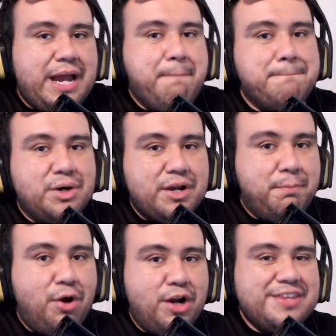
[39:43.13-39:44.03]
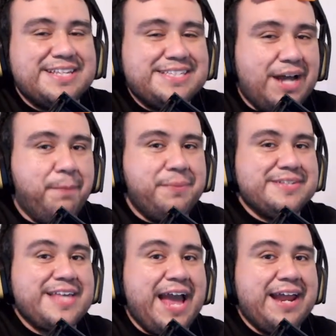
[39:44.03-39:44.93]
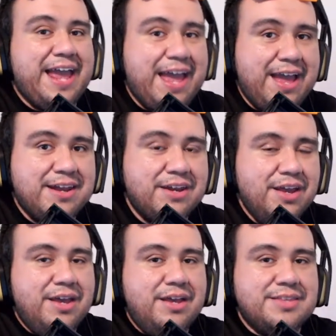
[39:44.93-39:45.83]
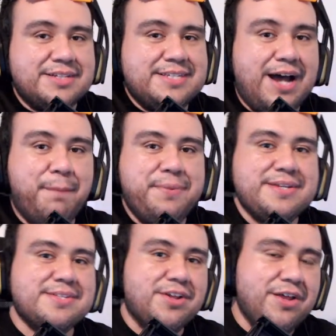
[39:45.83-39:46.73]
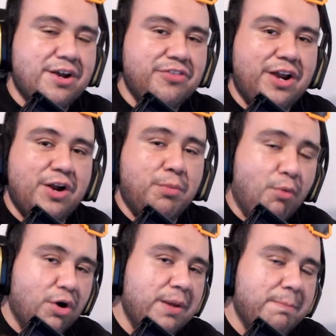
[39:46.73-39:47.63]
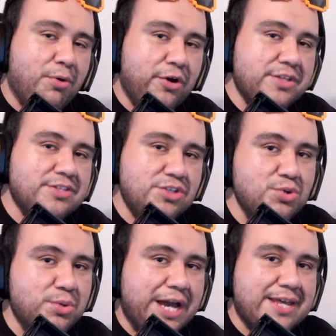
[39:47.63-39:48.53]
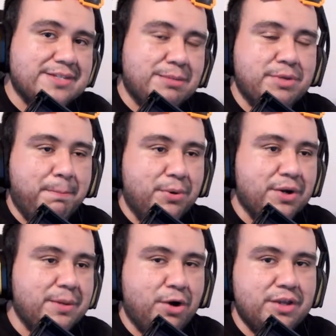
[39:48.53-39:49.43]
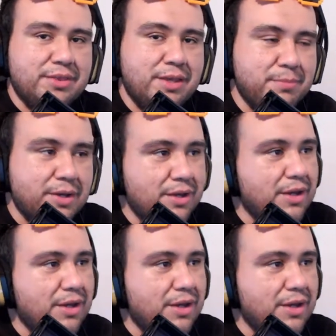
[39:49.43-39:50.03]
I bookmark the topics at hand, the topics that are more important to you guys. I'm going to bookmark them.